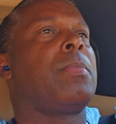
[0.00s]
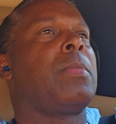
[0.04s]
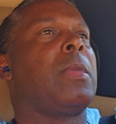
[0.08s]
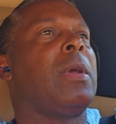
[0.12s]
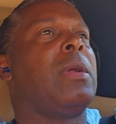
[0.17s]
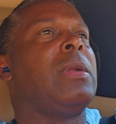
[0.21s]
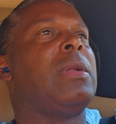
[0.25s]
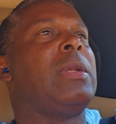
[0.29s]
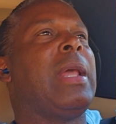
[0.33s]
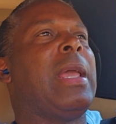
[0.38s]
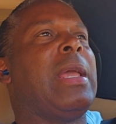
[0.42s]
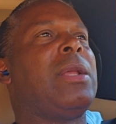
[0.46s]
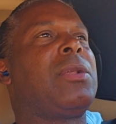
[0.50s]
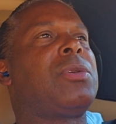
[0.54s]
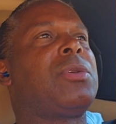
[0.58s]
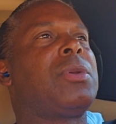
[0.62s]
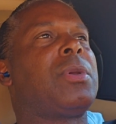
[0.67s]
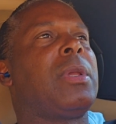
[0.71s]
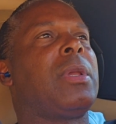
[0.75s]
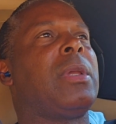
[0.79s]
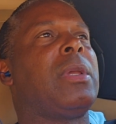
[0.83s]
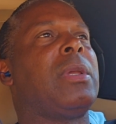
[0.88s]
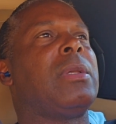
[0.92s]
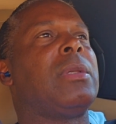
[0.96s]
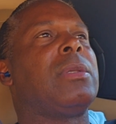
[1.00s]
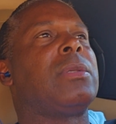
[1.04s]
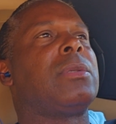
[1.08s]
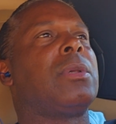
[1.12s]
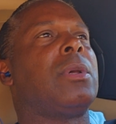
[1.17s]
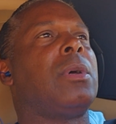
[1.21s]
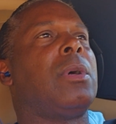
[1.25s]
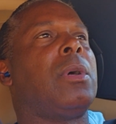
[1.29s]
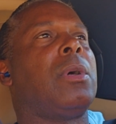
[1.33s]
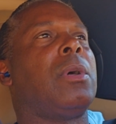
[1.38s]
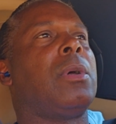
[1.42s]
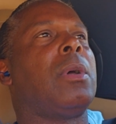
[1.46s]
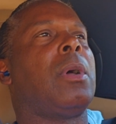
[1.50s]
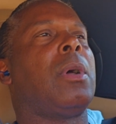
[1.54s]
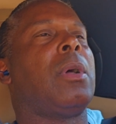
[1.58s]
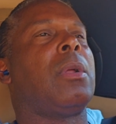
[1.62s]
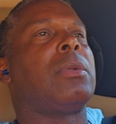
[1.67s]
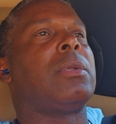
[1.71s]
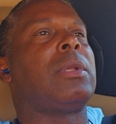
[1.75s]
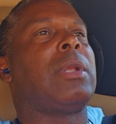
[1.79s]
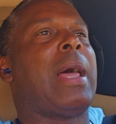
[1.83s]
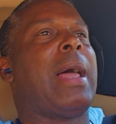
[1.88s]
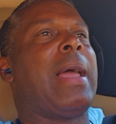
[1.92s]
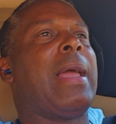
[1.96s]
Nature is a
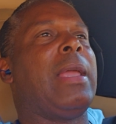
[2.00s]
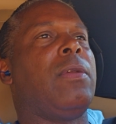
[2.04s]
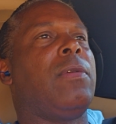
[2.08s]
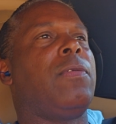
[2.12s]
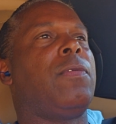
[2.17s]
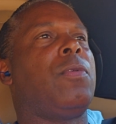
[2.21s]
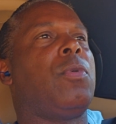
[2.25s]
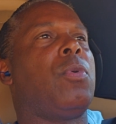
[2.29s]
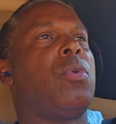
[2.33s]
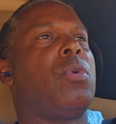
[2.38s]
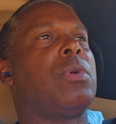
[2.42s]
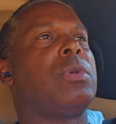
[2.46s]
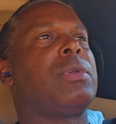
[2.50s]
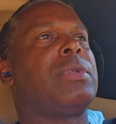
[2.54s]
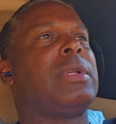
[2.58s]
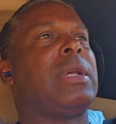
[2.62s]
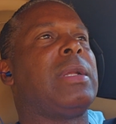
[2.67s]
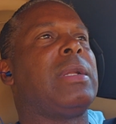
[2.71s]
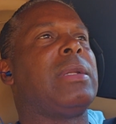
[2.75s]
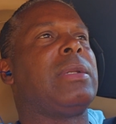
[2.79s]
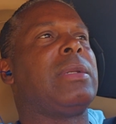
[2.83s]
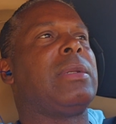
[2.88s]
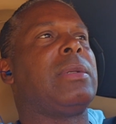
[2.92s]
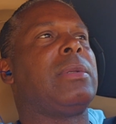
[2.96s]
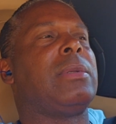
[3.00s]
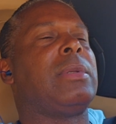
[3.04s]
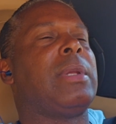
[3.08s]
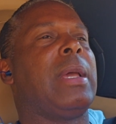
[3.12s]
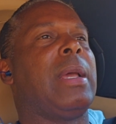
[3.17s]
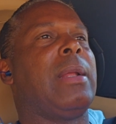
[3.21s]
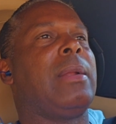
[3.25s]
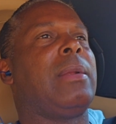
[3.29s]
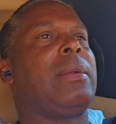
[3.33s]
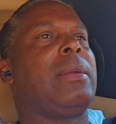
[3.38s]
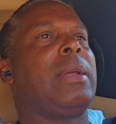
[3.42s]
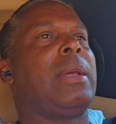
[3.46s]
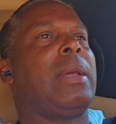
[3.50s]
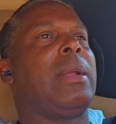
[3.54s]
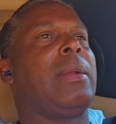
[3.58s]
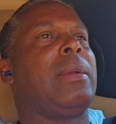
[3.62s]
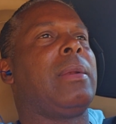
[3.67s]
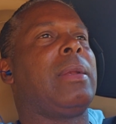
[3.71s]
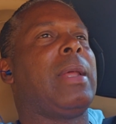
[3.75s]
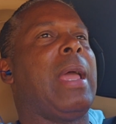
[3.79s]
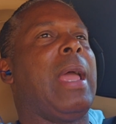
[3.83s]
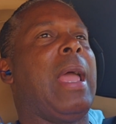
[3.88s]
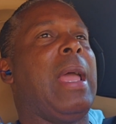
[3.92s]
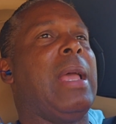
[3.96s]
life force that
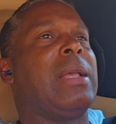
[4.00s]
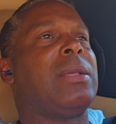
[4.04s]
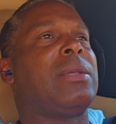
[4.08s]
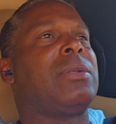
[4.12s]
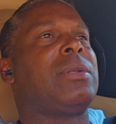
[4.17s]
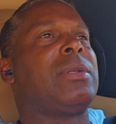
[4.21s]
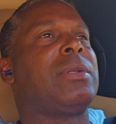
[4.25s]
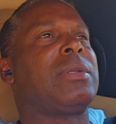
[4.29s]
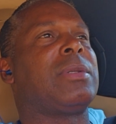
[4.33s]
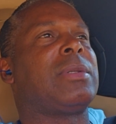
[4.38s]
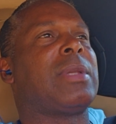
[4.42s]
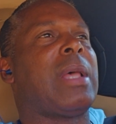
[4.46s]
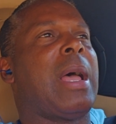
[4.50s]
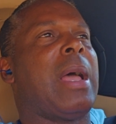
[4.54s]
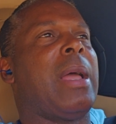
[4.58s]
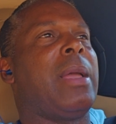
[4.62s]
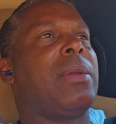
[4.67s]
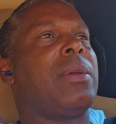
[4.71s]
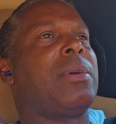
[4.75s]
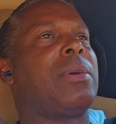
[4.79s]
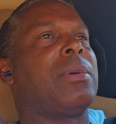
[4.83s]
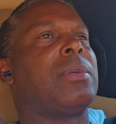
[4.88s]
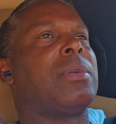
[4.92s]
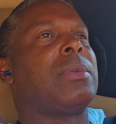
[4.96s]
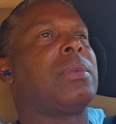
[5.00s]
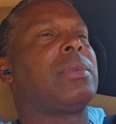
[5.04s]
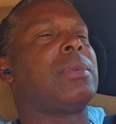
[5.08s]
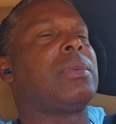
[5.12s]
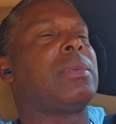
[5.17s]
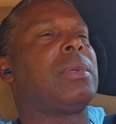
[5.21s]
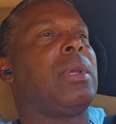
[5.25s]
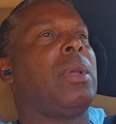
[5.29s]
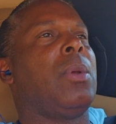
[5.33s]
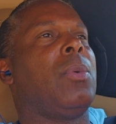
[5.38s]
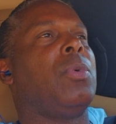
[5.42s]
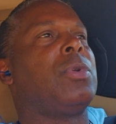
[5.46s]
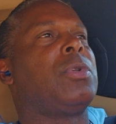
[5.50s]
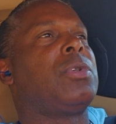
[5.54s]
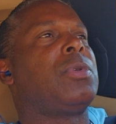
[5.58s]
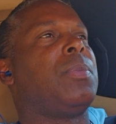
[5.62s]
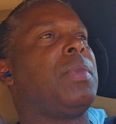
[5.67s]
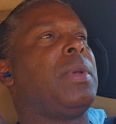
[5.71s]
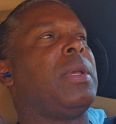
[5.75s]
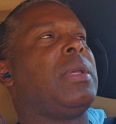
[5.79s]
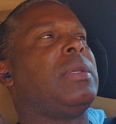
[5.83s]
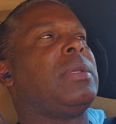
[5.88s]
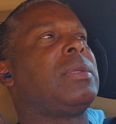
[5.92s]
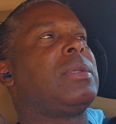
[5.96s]
has desires, which
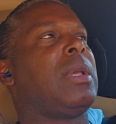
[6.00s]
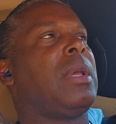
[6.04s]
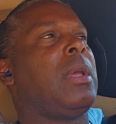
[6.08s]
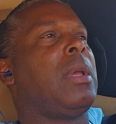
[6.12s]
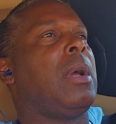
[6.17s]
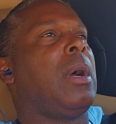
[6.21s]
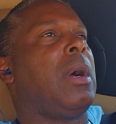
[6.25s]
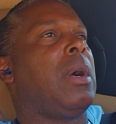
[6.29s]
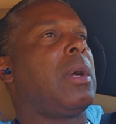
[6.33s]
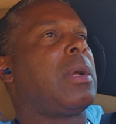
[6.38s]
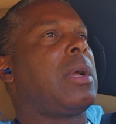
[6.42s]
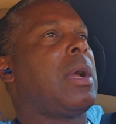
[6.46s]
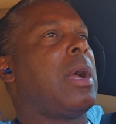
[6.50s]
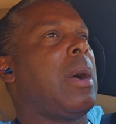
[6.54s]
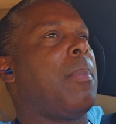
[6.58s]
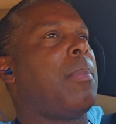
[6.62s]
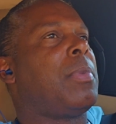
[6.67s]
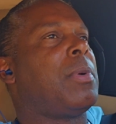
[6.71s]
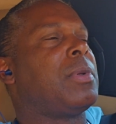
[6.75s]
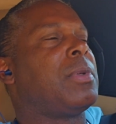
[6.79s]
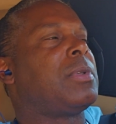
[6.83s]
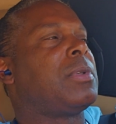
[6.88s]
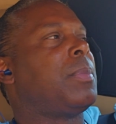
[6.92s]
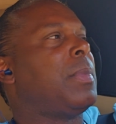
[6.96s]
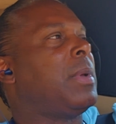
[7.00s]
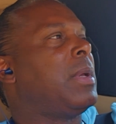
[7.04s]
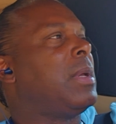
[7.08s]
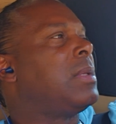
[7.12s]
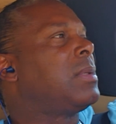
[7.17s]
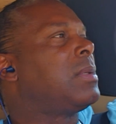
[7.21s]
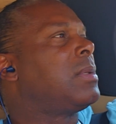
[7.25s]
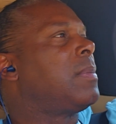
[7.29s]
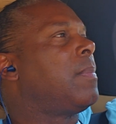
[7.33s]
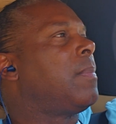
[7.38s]
means accomplishments.